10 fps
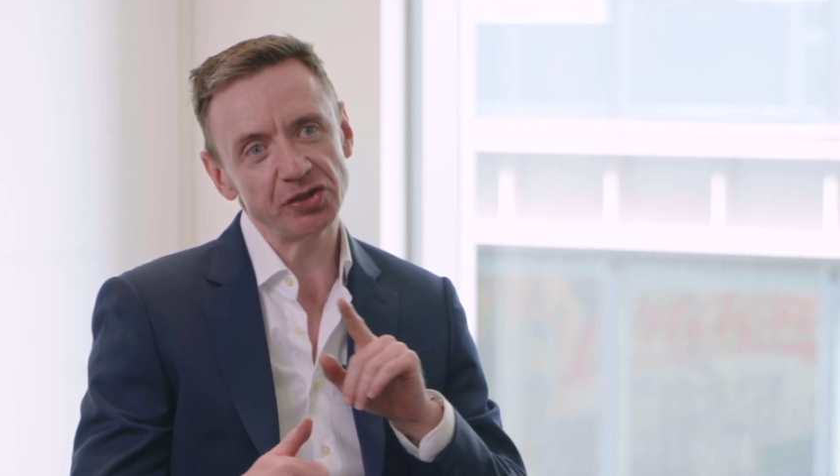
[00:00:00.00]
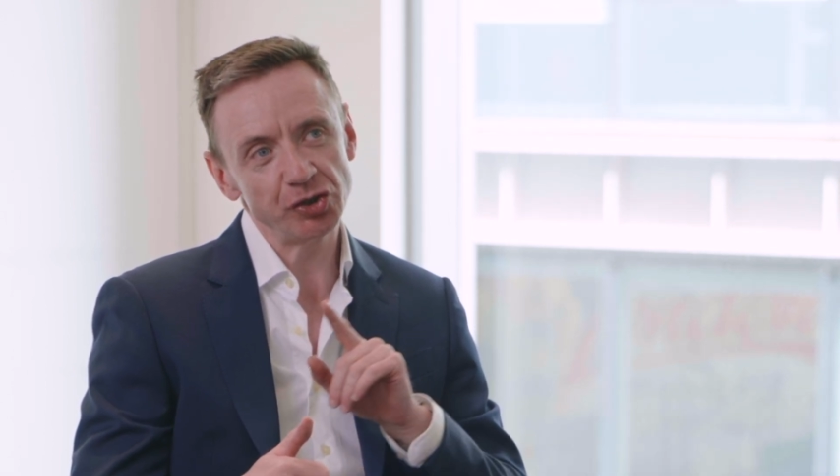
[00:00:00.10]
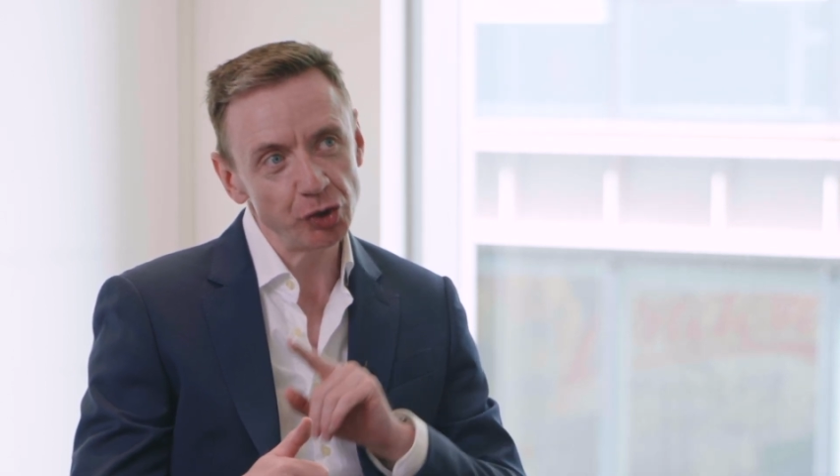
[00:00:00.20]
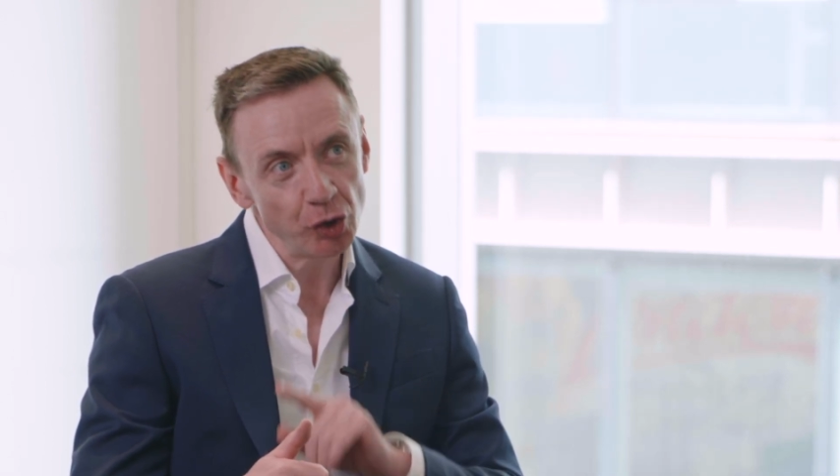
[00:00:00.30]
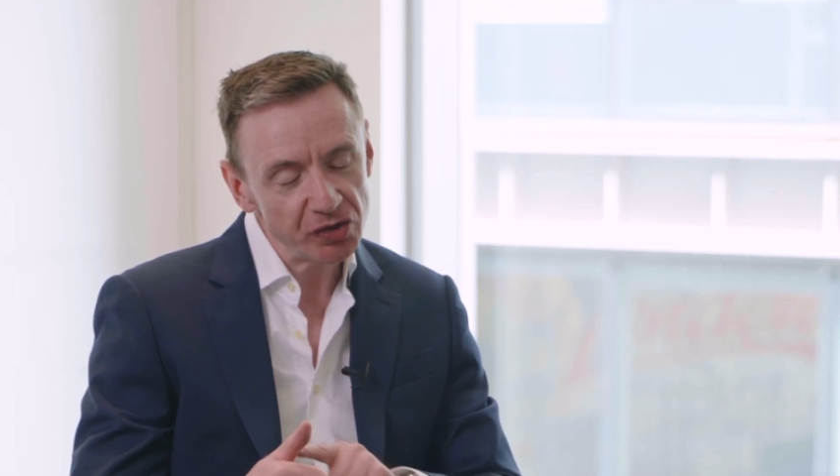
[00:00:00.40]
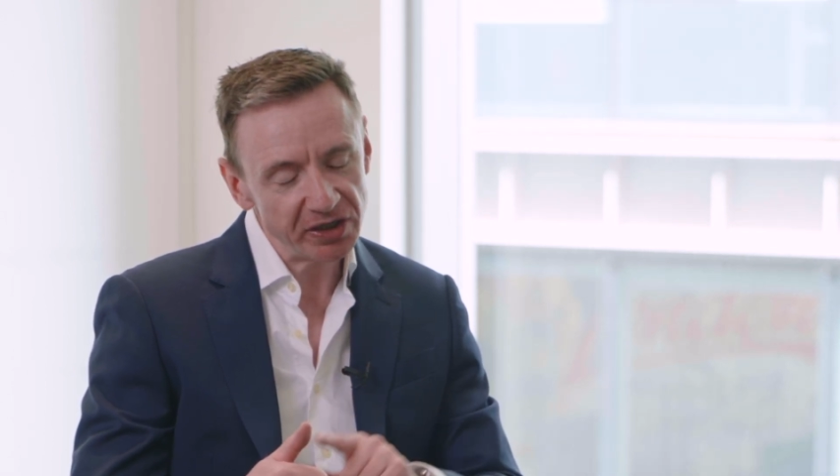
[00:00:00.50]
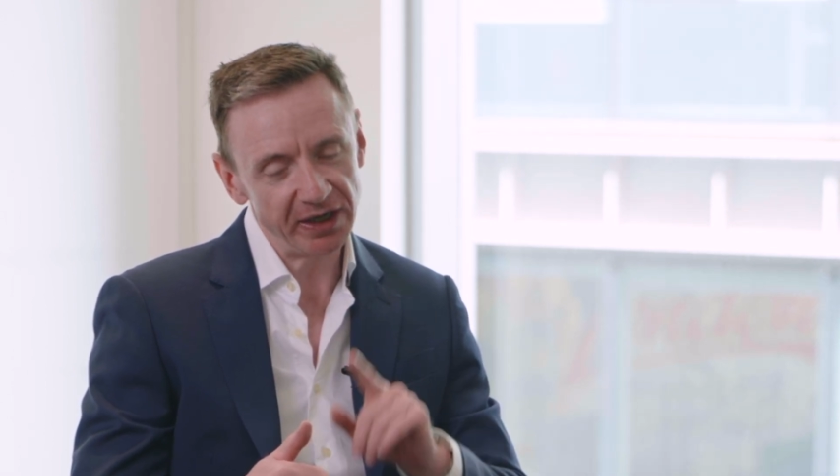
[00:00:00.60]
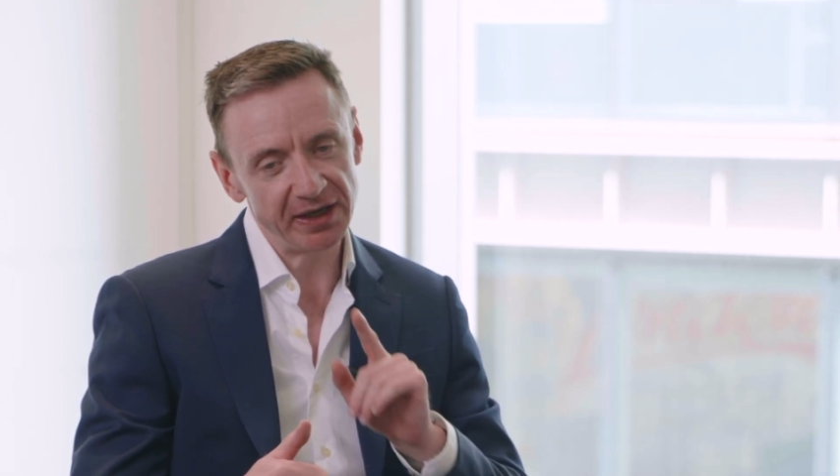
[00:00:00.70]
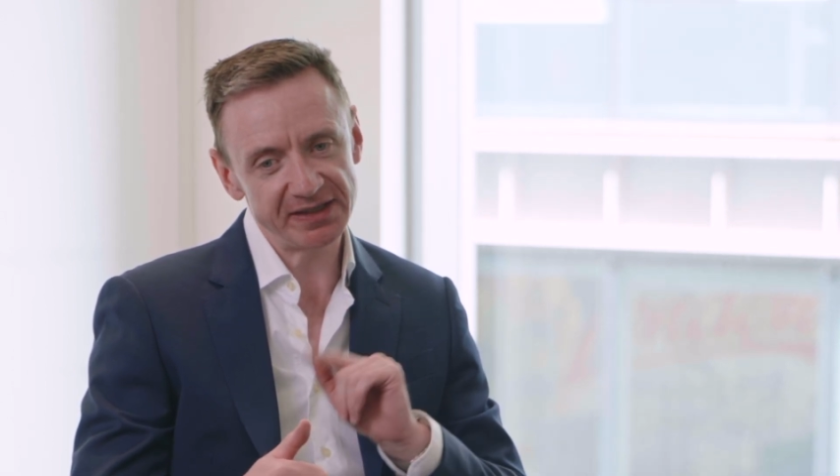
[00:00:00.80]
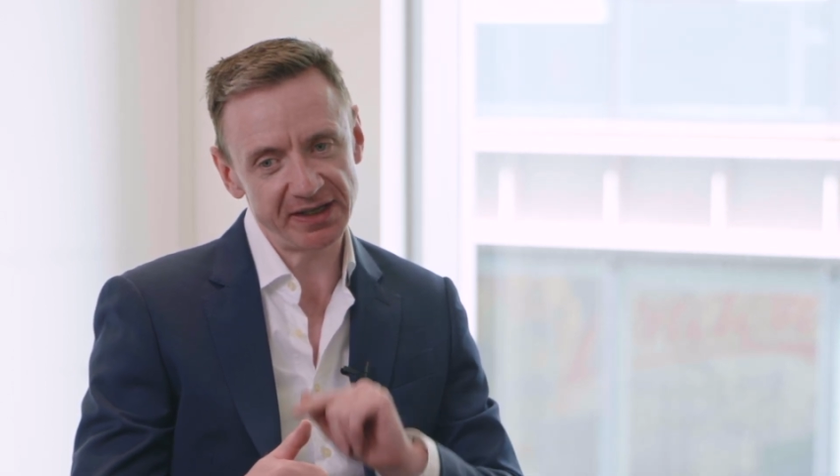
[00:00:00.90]
using
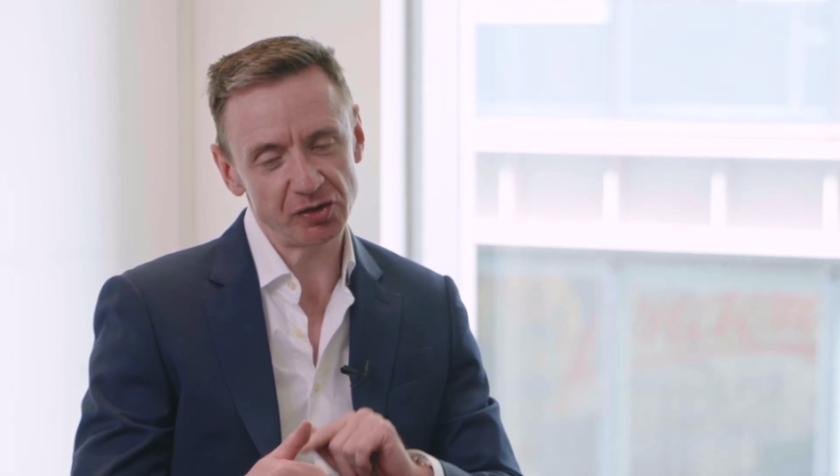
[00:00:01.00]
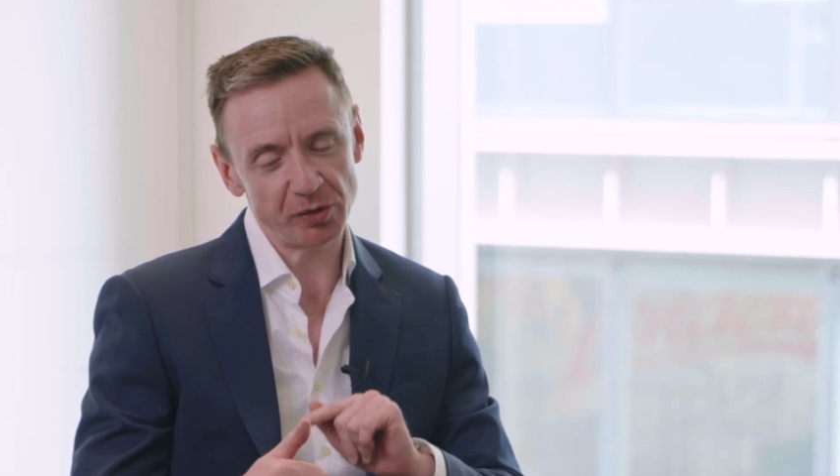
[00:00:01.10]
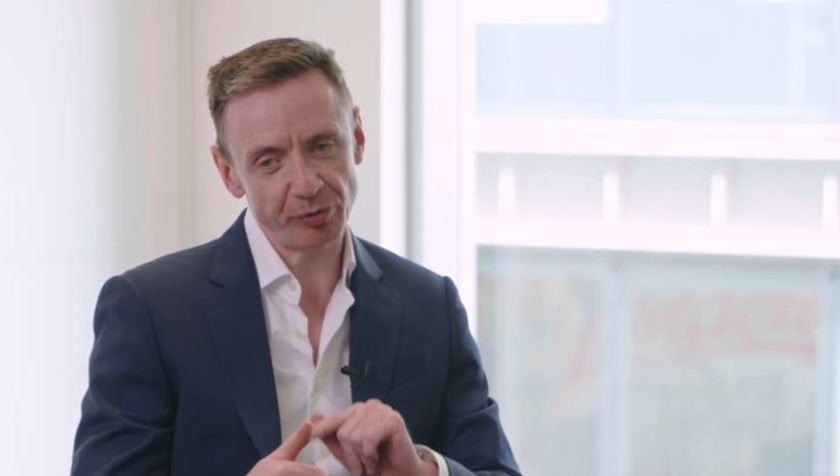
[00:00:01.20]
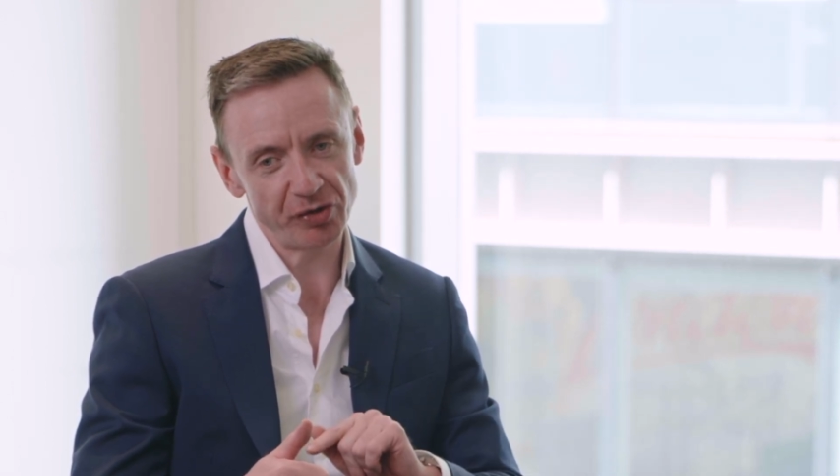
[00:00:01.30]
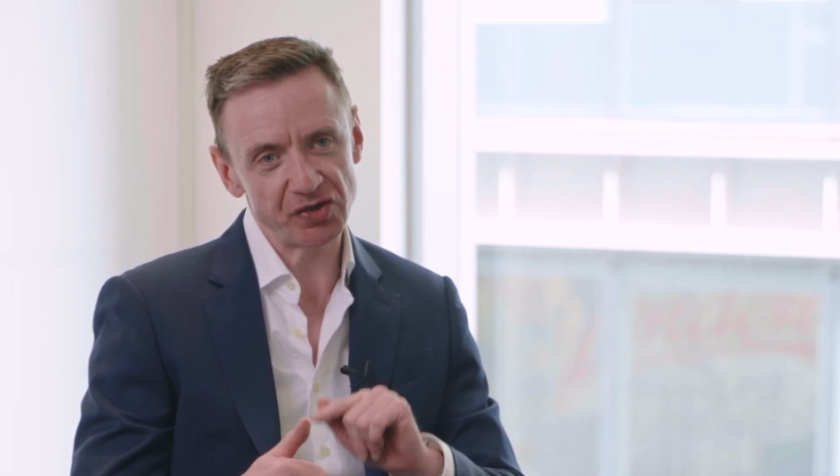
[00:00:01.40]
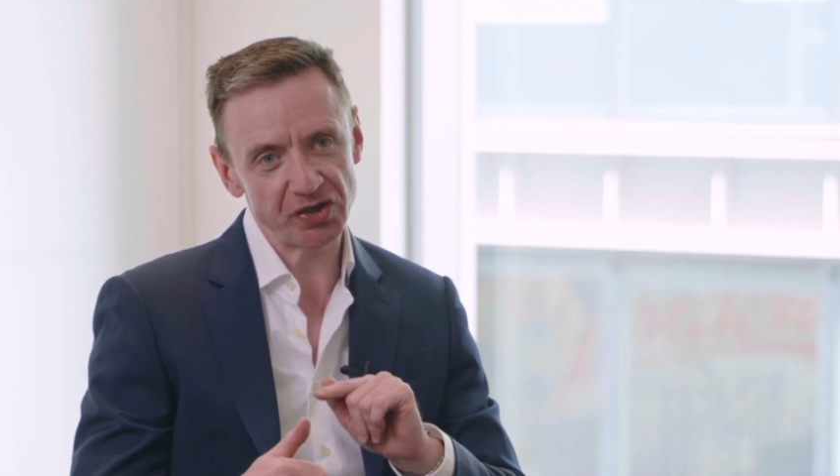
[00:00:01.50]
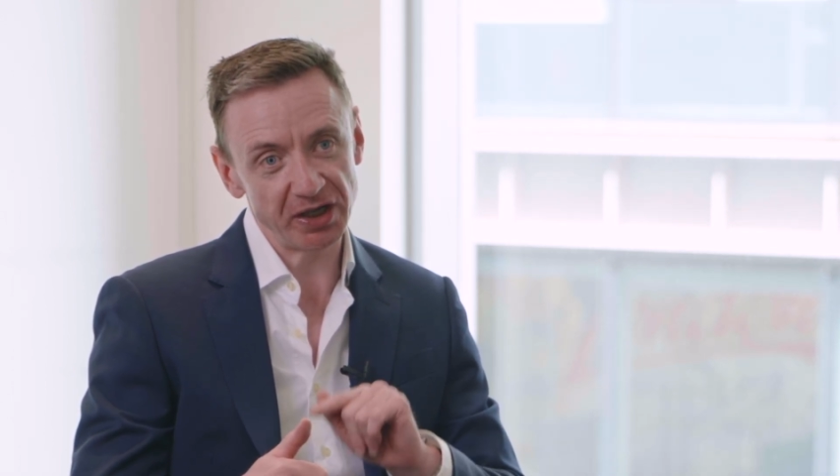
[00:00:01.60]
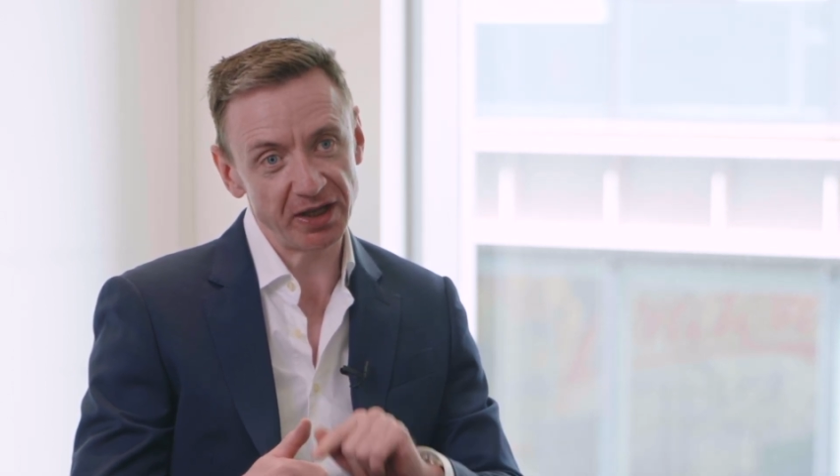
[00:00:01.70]
an intersection approach is going to